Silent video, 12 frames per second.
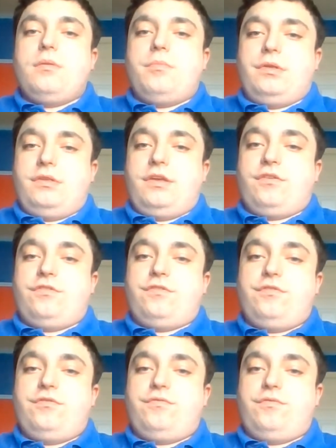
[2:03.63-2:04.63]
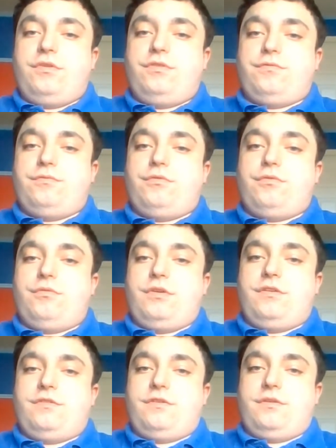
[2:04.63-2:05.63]
but they are still friends for a
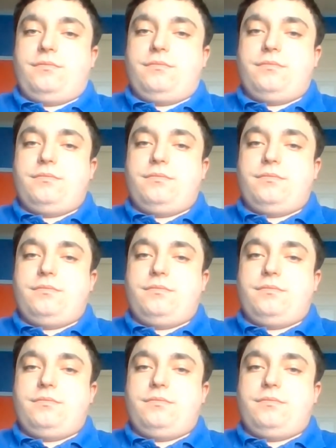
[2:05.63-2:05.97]
reason,